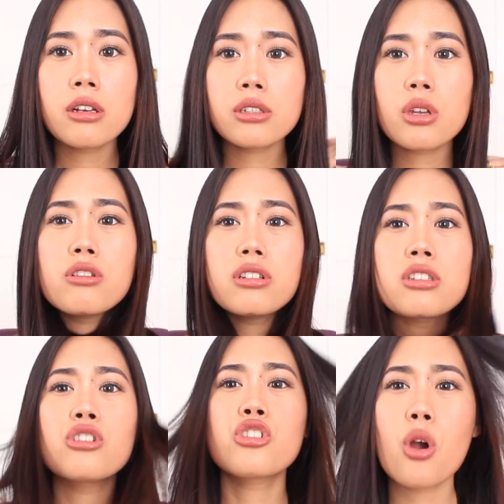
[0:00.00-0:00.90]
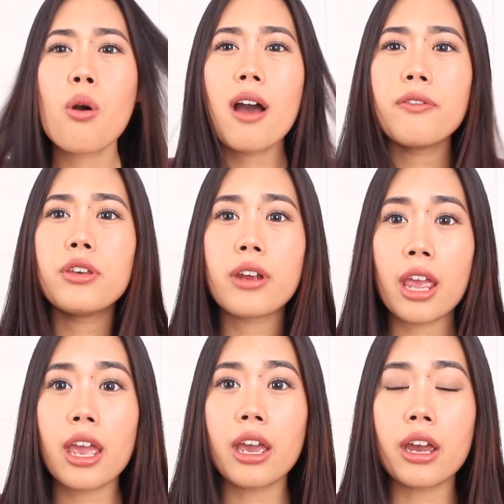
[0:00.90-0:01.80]
So just show off your
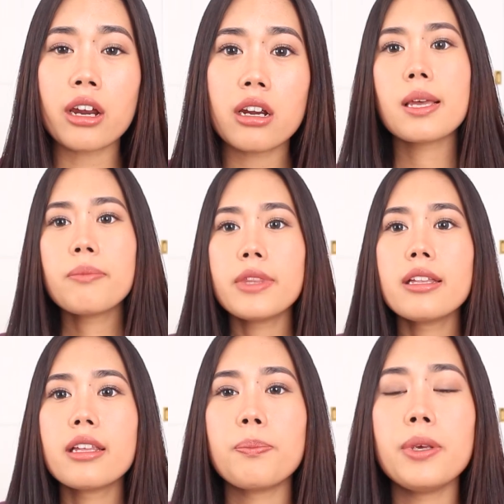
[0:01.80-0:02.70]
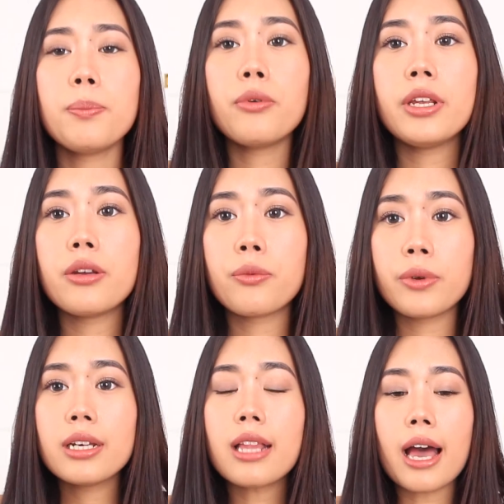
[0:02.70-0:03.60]
hair. Something that people need to
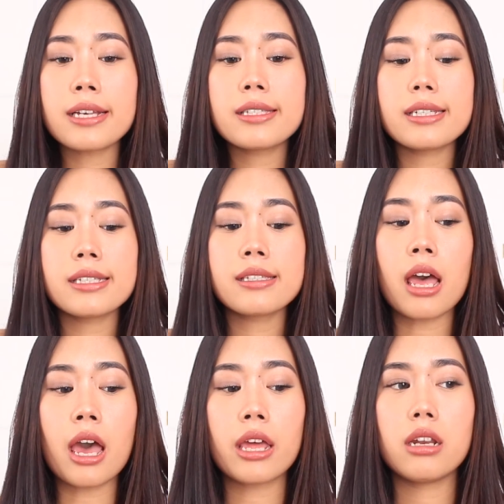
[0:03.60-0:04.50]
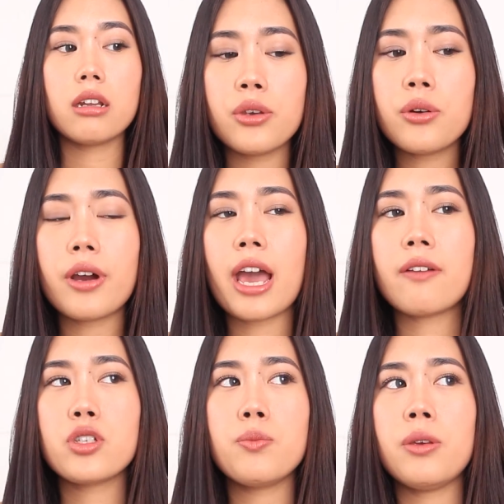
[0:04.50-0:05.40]
realize is that you don't
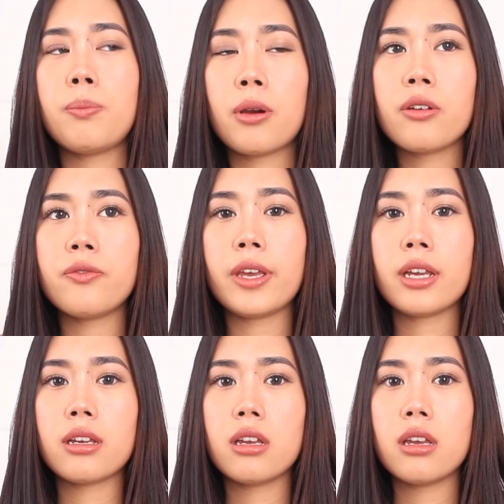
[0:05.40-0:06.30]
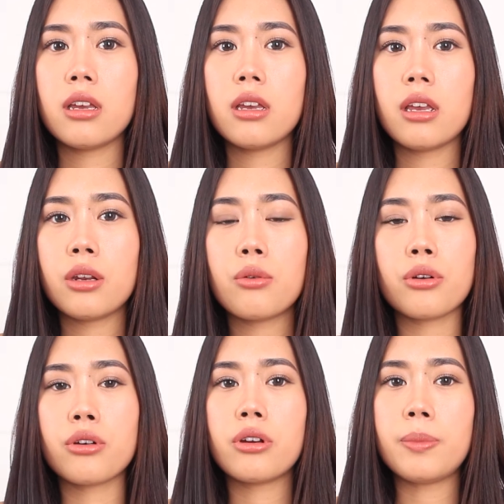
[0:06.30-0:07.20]
have to be perfect in
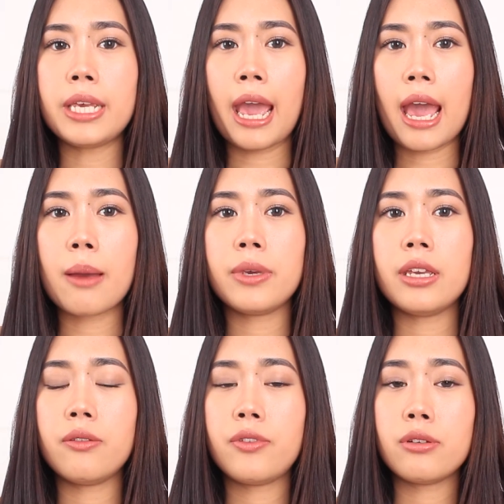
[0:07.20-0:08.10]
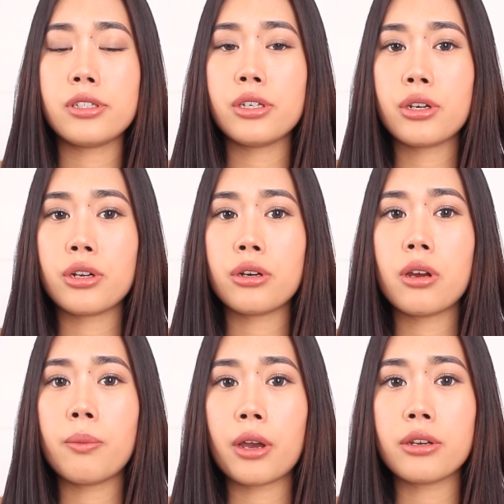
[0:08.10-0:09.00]
order to be happy and feel secure
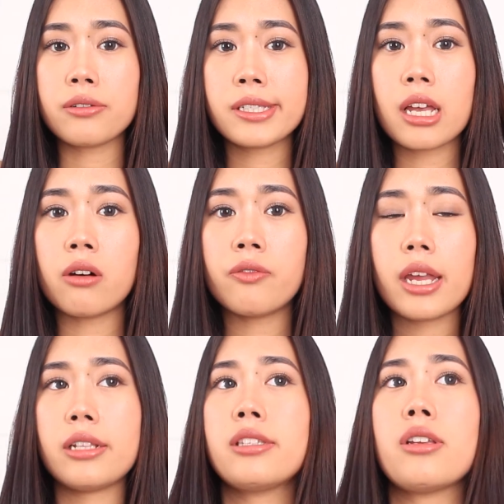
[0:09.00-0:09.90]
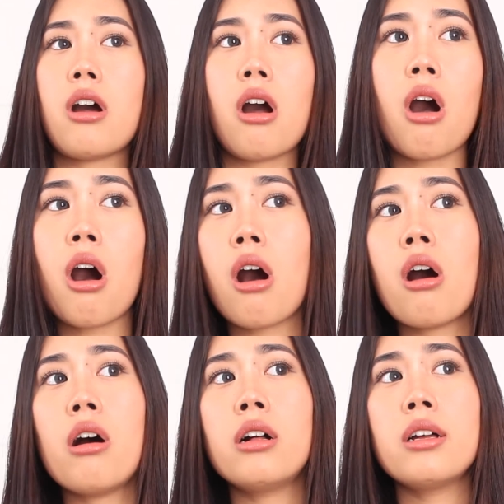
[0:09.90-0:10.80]
about yourself. It's
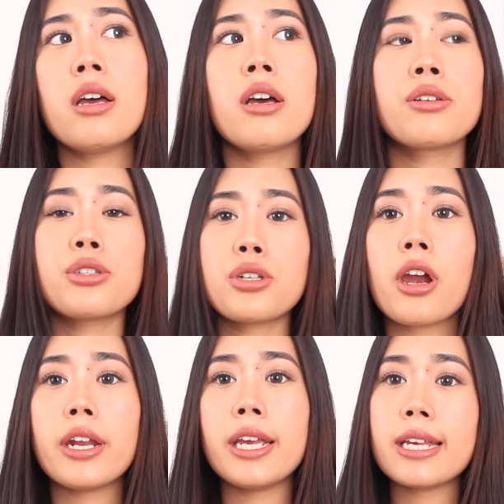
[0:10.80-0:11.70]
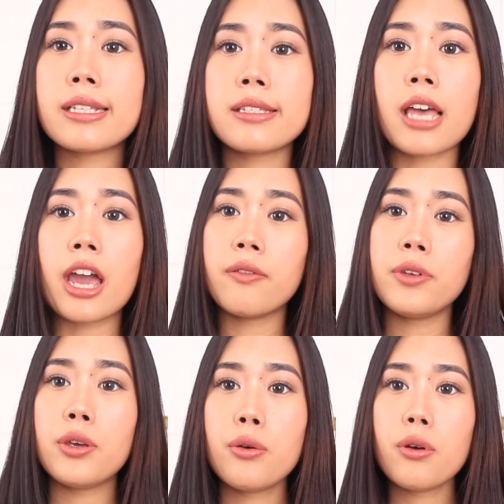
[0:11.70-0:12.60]
all starting inside
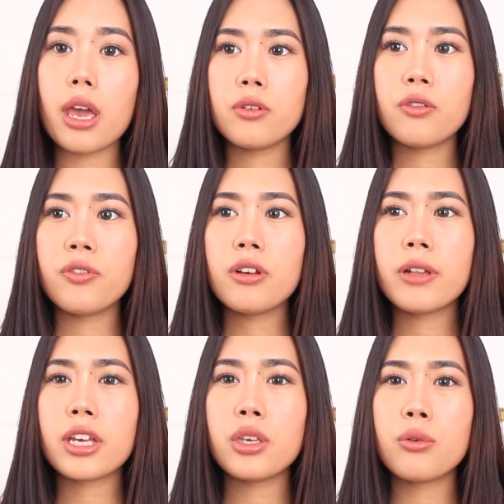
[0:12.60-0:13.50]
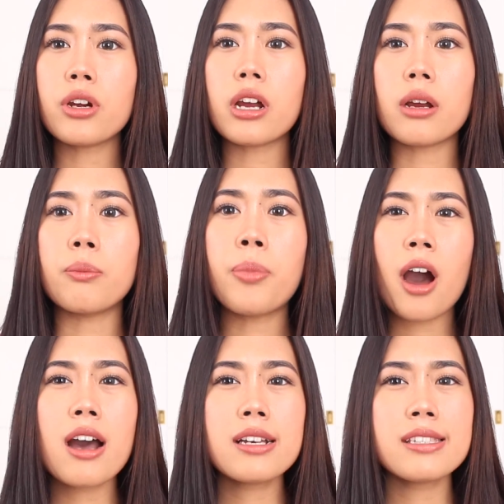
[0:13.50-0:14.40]
of you. If you feel like you are a
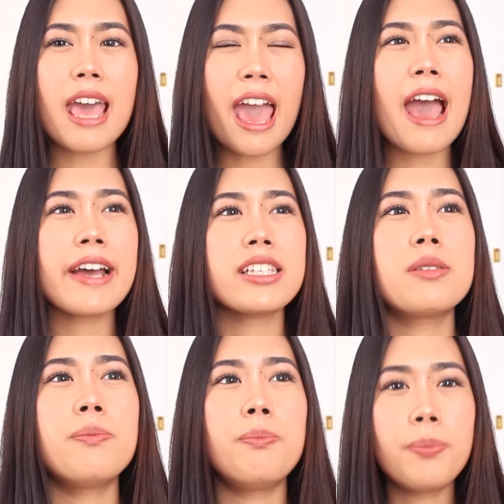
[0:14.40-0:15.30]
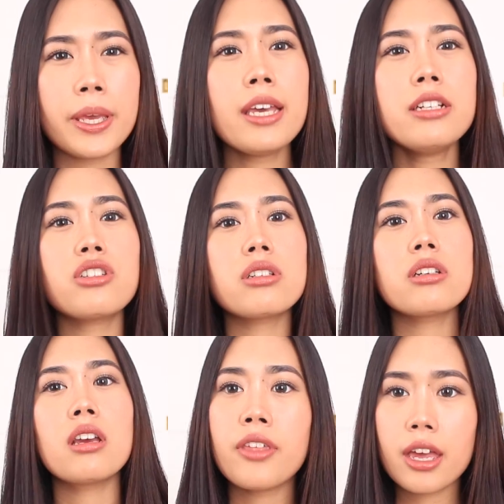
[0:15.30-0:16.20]
boss ass
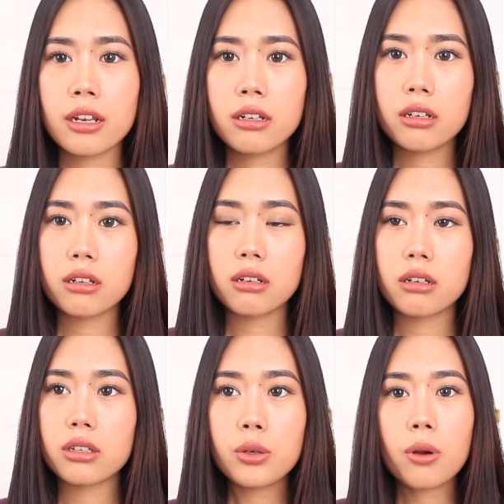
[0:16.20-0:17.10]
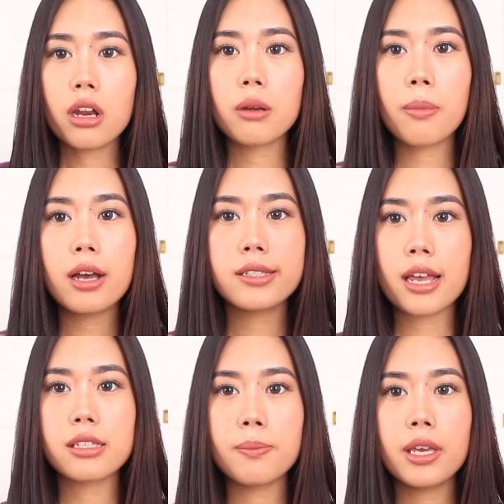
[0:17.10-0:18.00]
bitch, then you are a boss
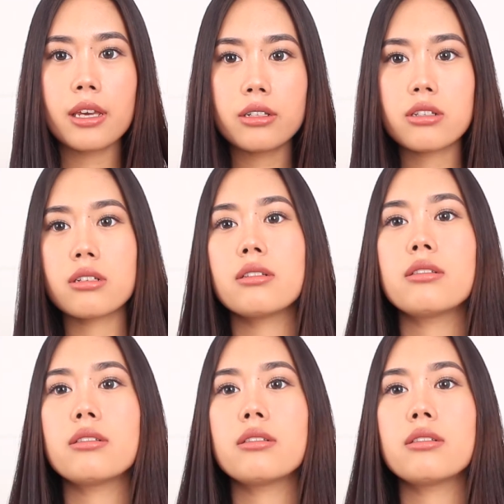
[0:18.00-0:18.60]
ass bitch.